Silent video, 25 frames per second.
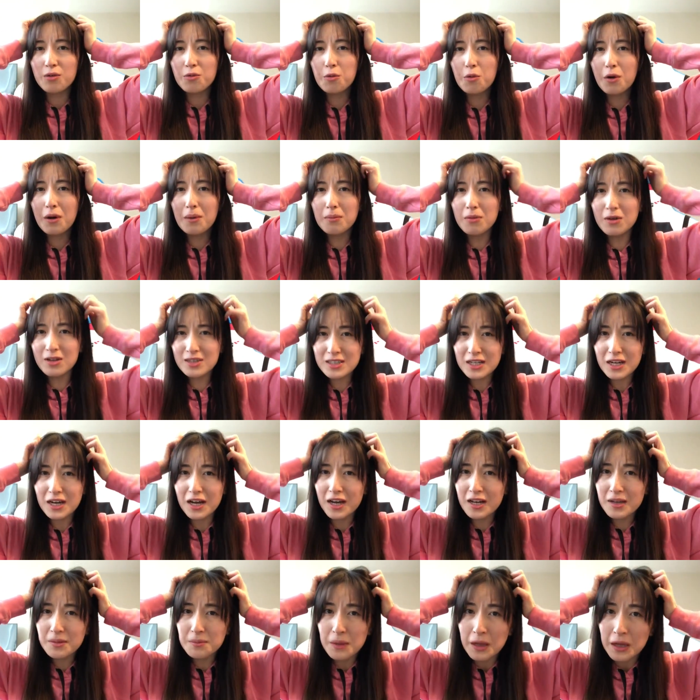One more
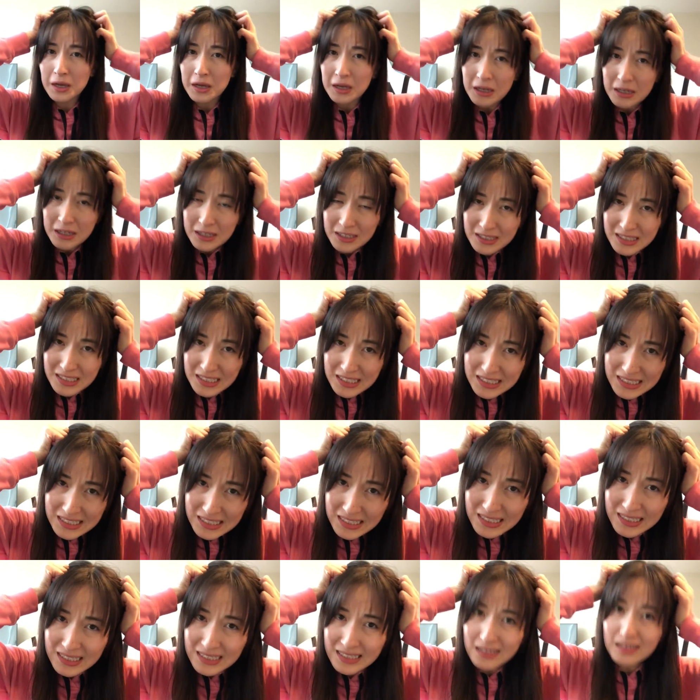time.
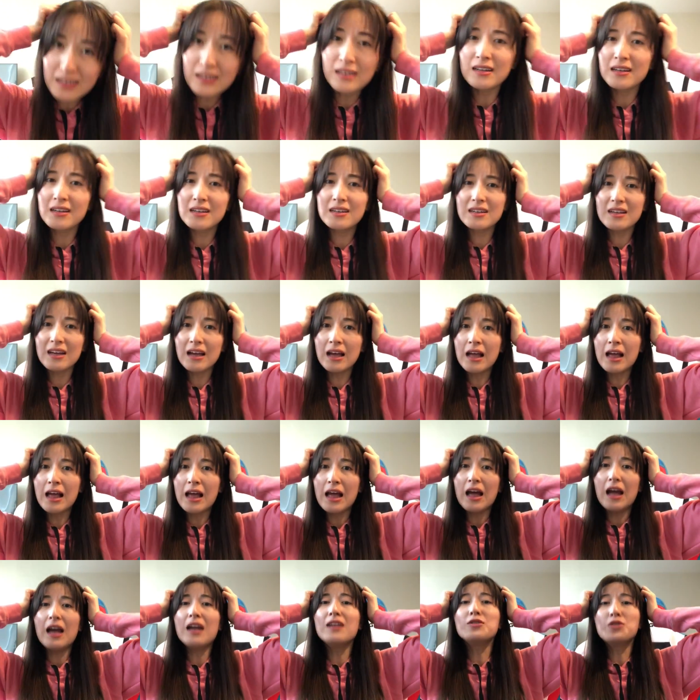Eee.
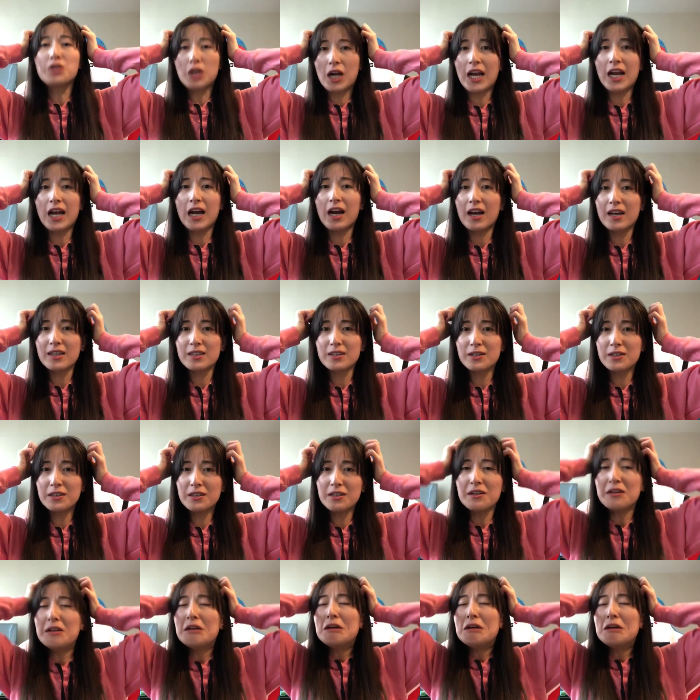And try harder.